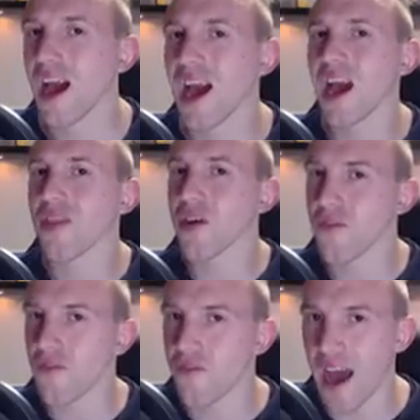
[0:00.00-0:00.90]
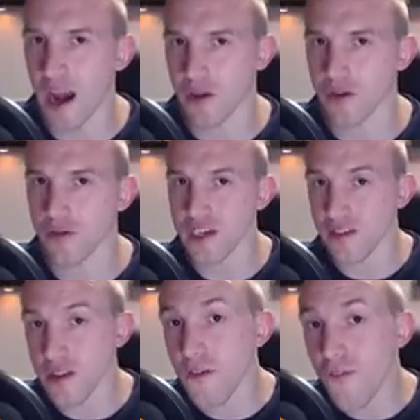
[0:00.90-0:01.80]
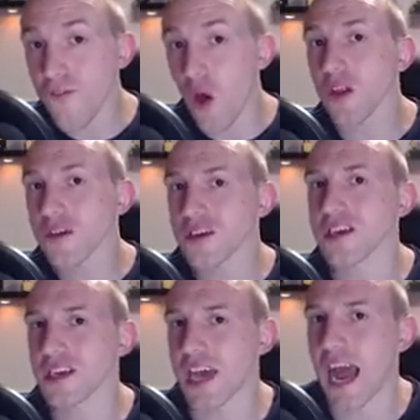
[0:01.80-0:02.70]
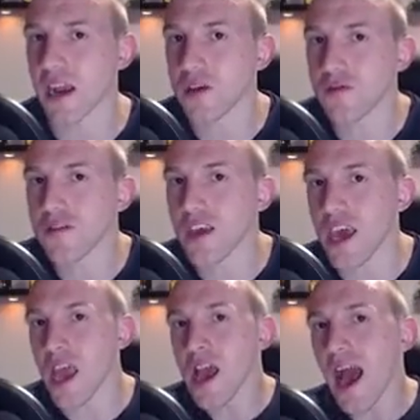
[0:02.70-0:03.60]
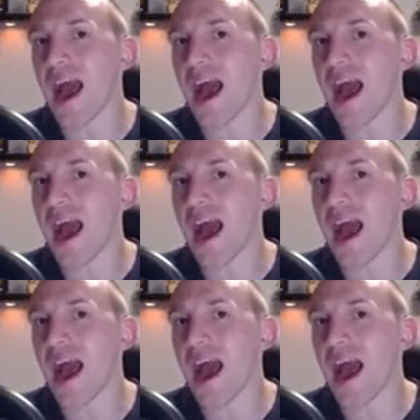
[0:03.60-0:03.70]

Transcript: Ah, the Valkyries, the Falcon attack you say.